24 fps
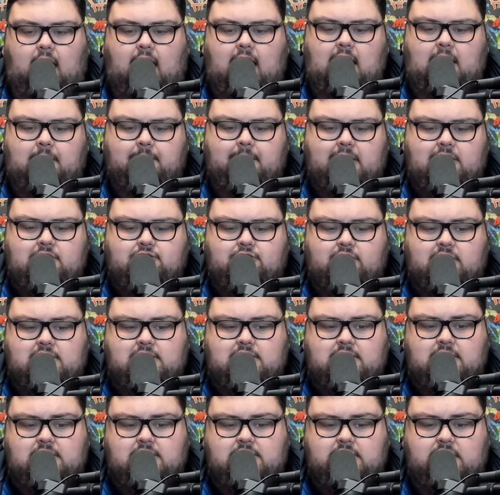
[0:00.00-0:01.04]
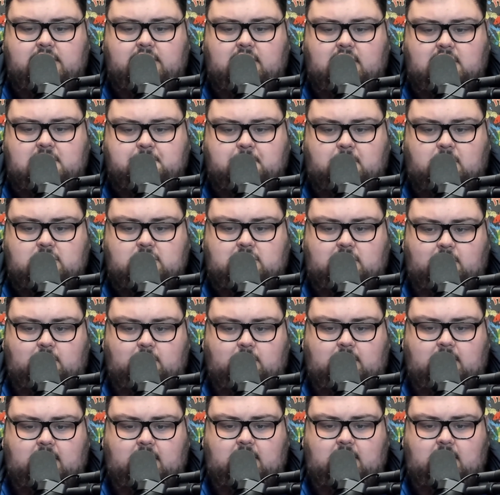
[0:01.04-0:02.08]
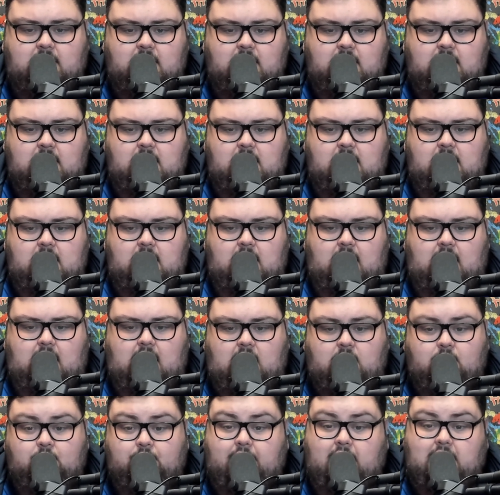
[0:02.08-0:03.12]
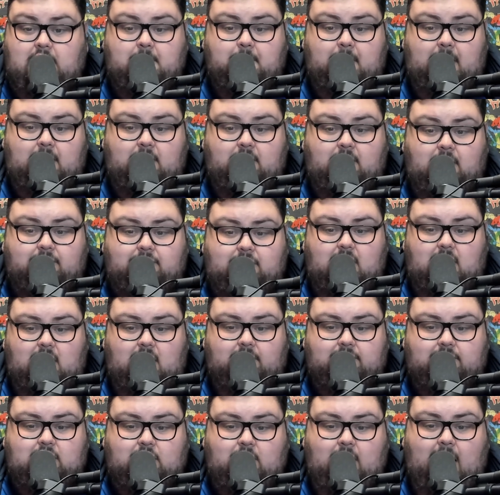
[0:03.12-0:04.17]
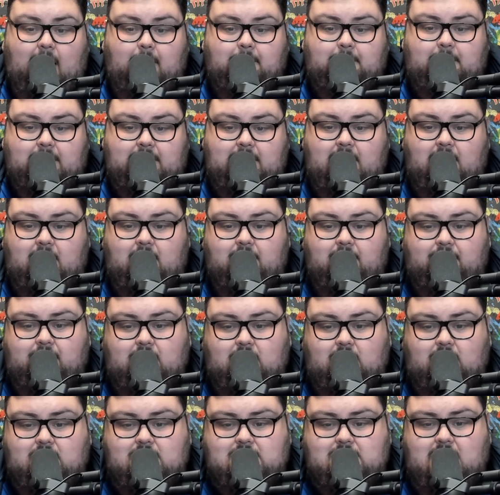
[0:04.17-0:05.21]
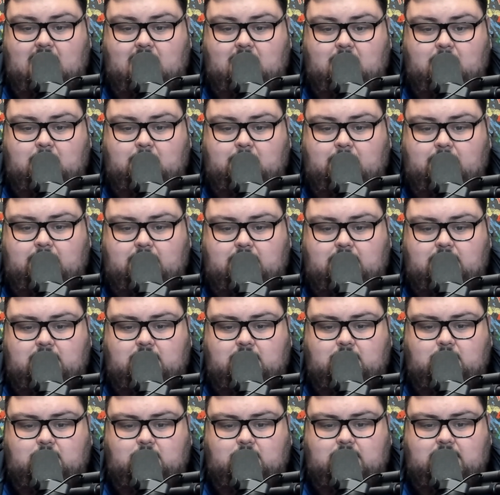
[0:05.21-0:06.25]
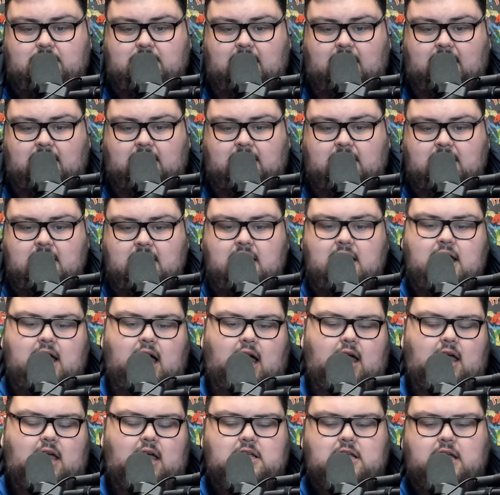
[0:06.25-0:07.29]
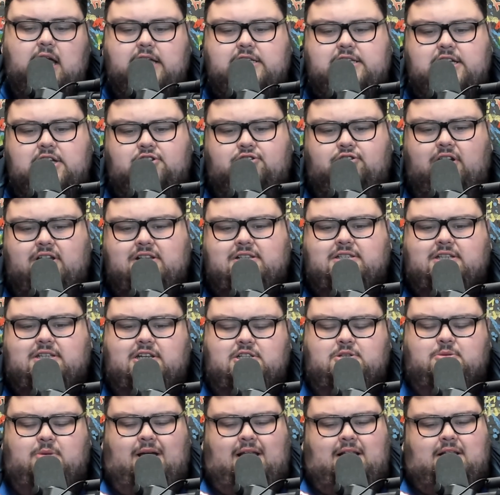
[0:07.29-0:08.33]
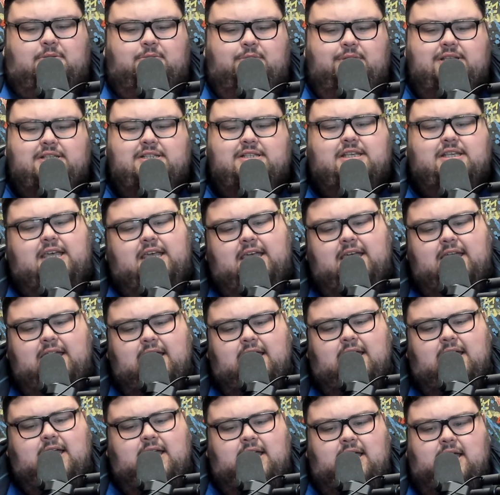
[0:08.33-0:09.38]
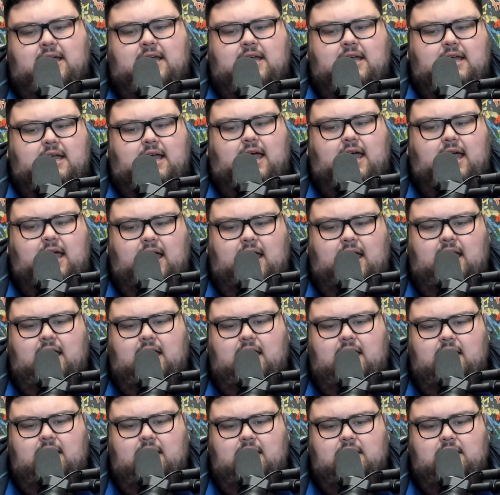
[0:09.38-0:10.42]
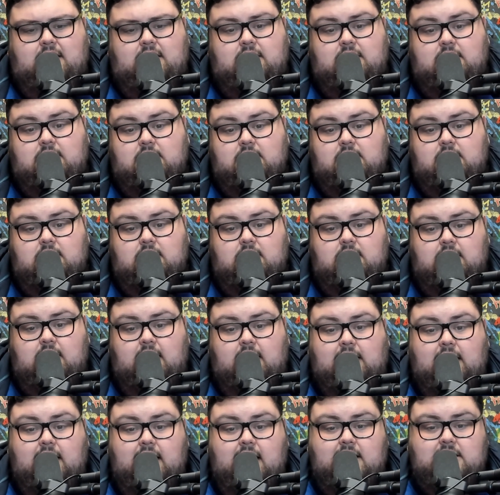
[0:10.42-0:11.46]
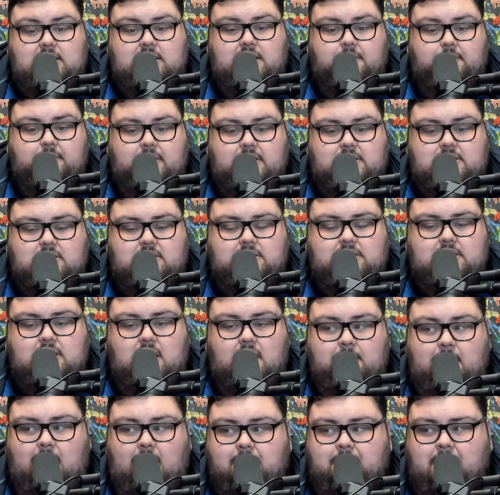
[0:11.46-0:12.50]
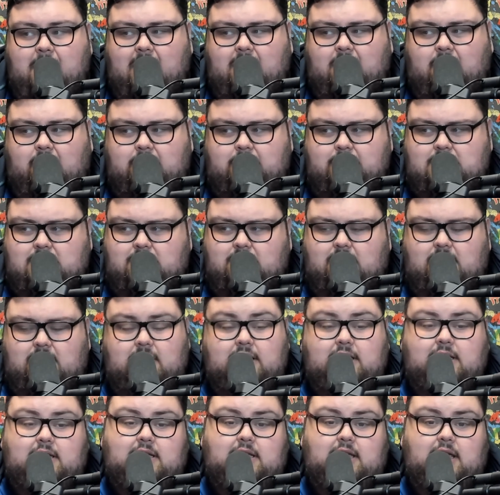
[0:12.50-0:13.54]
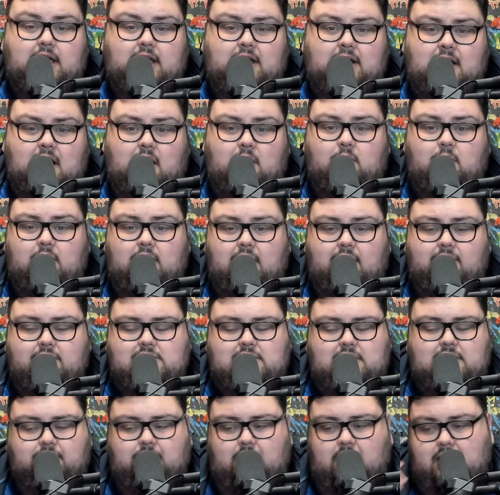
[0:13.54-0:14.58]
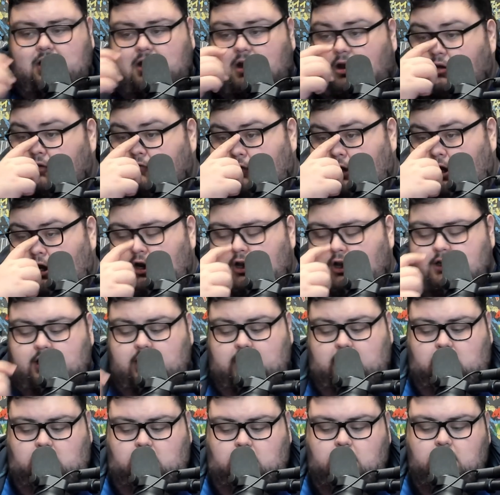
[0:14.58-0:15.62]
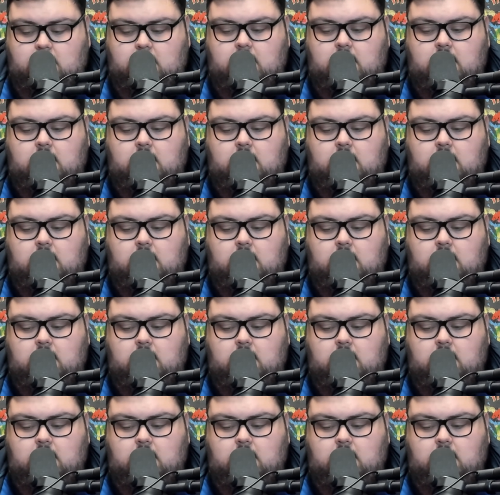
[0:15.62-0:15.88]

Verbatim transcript: And it'll be interesting to see, I suppose, who can get the better the grappling there if it goes down. But you would think it's interesting as well. We see like Liasse here with his IMAF background. I was looking, like, Cian Cowley, obviously fighting out of Ireland here.